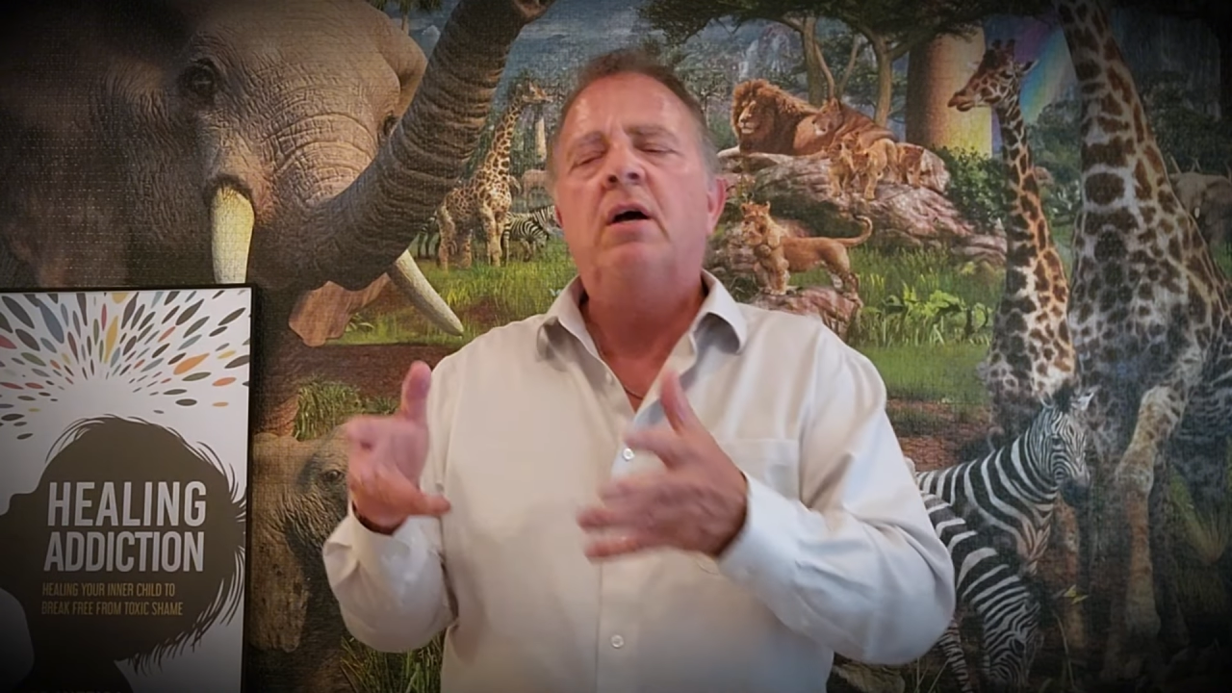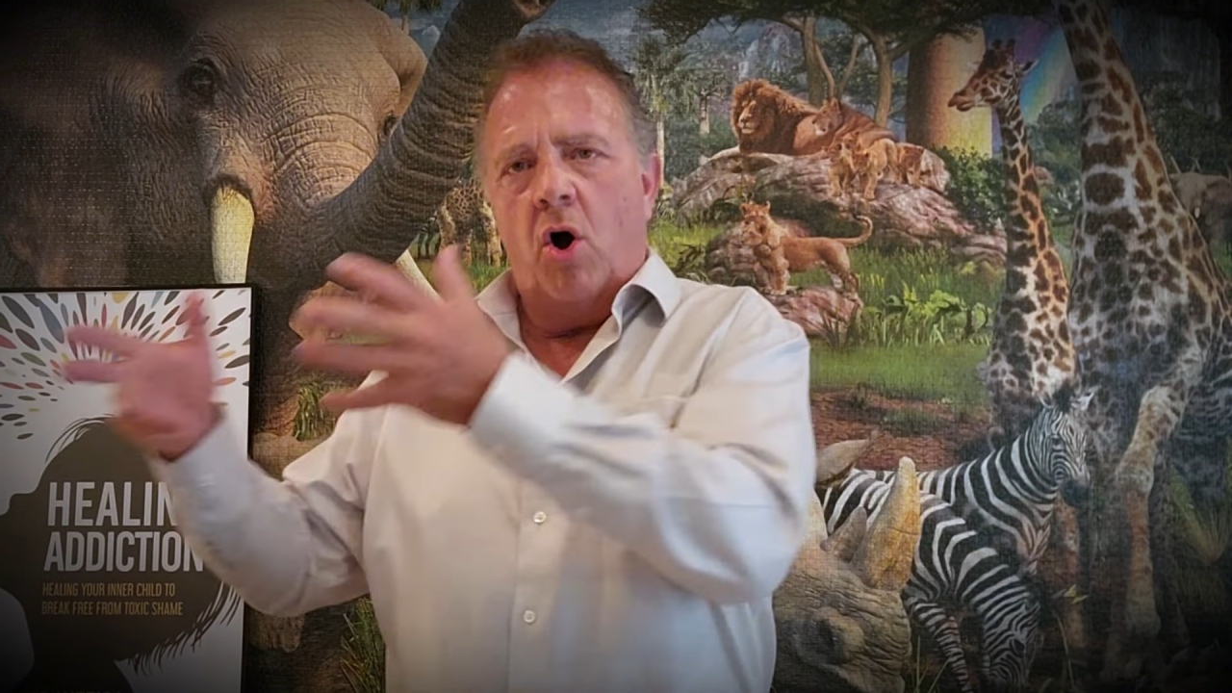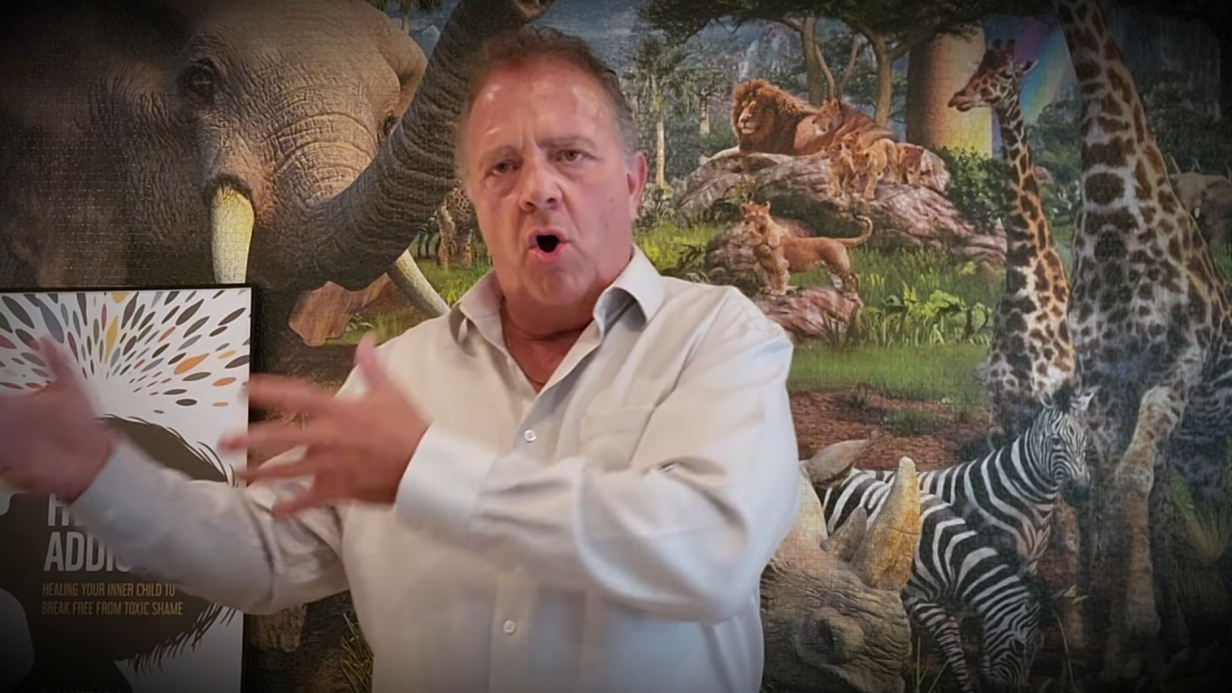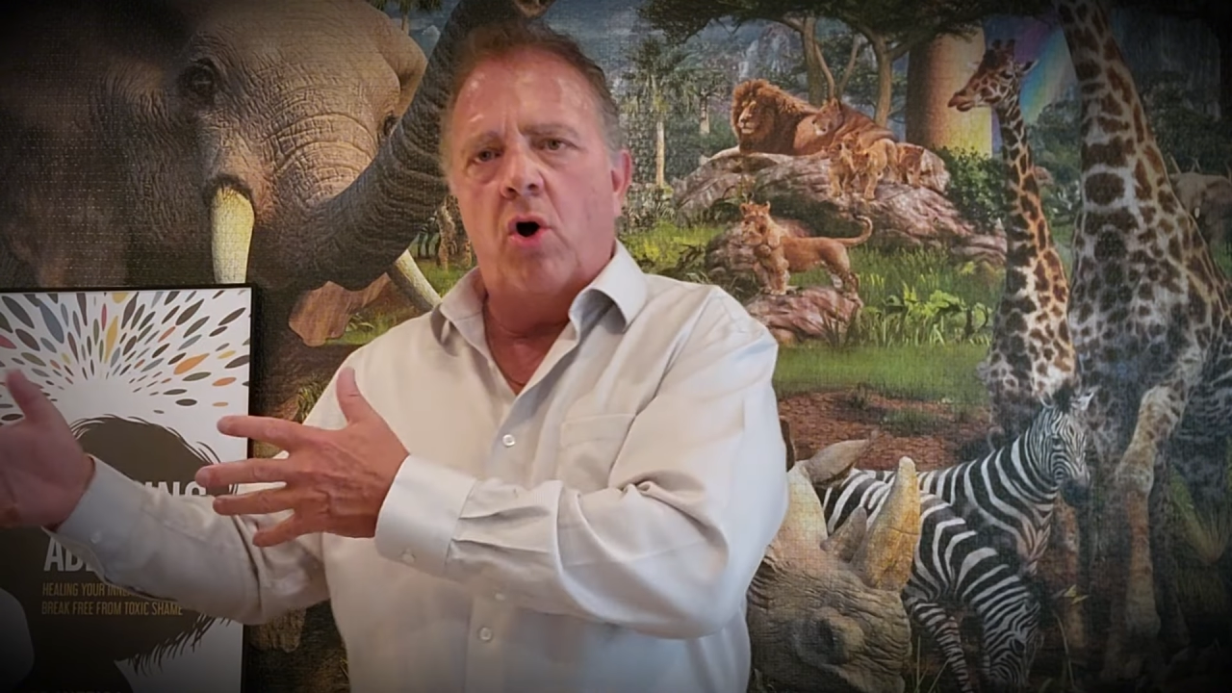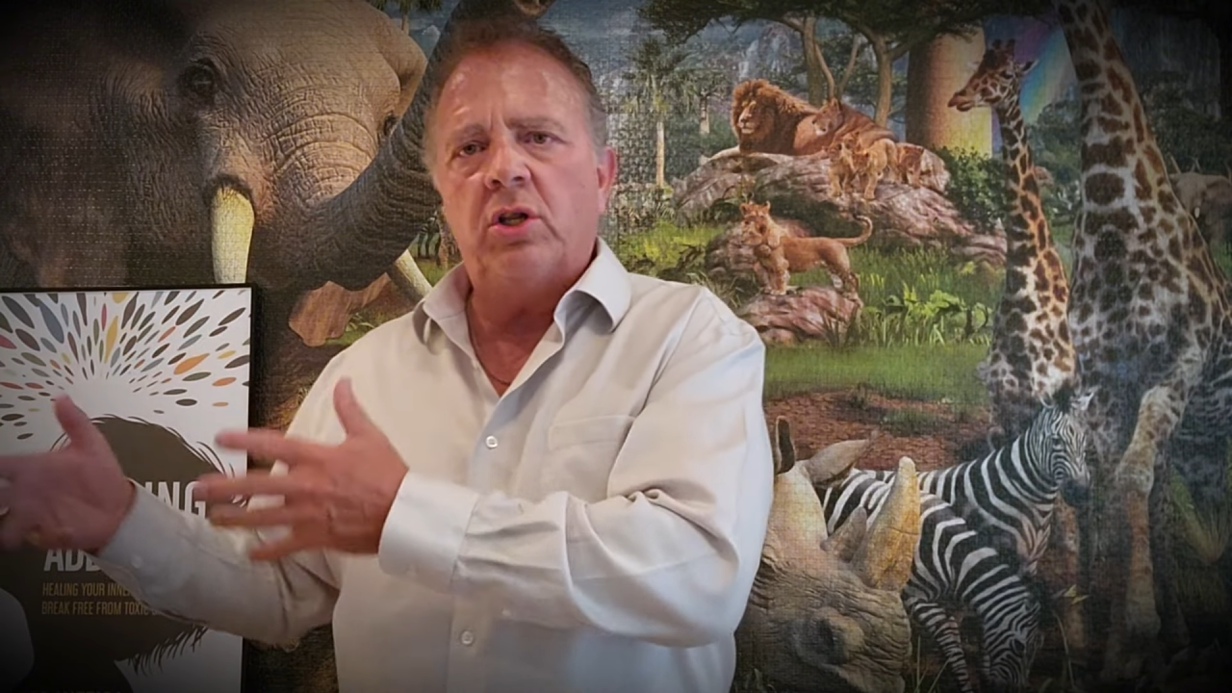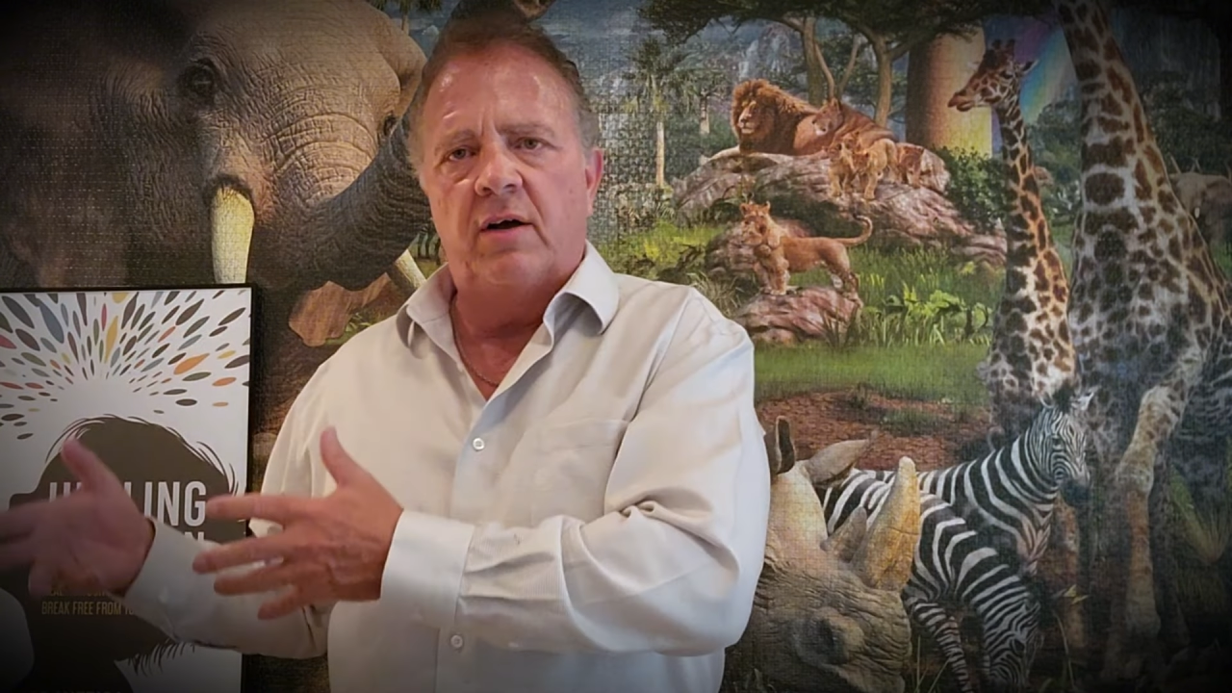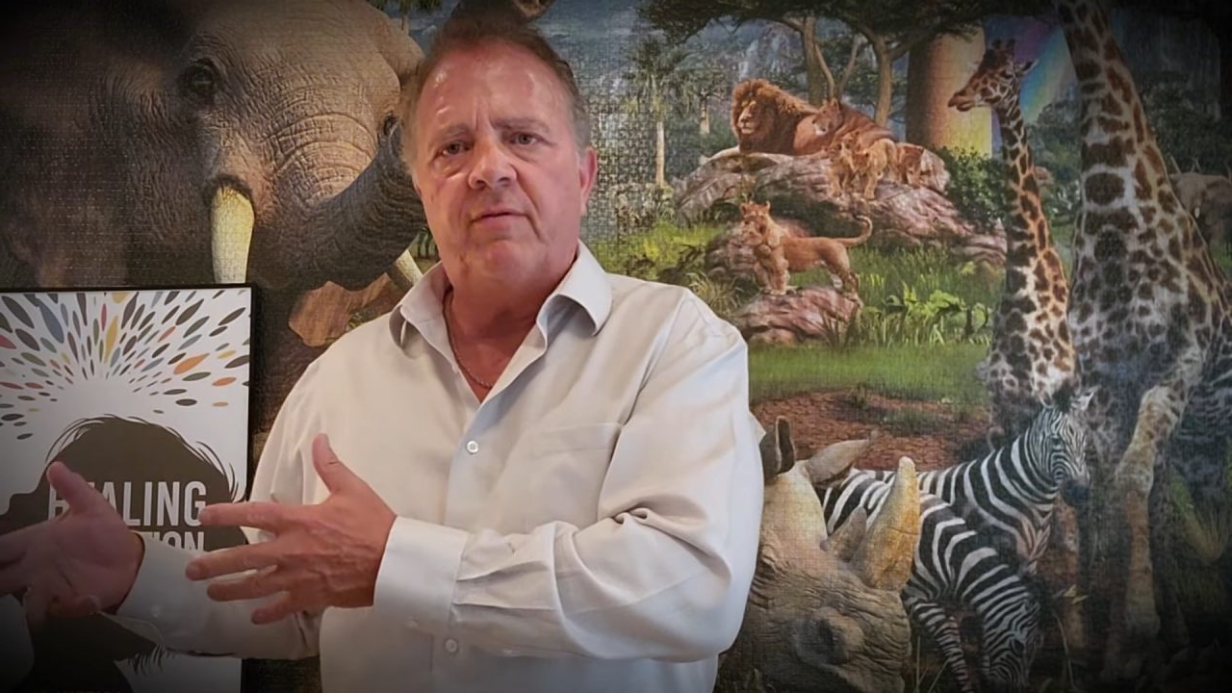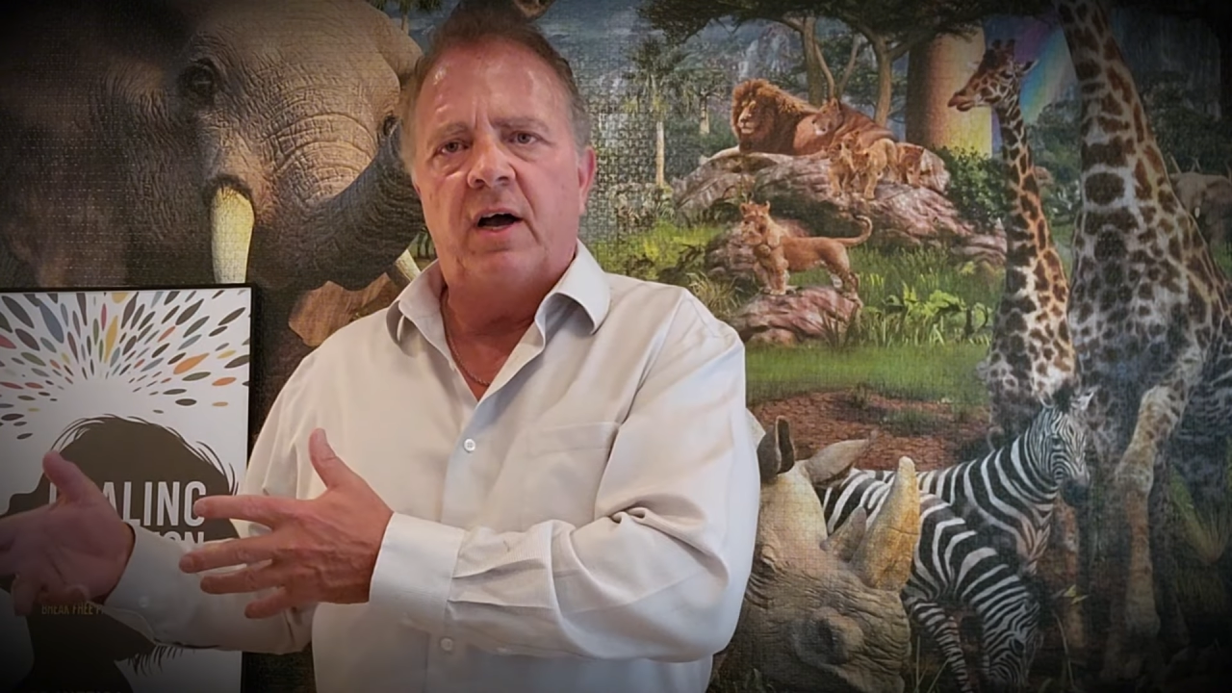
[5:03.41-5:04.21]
all of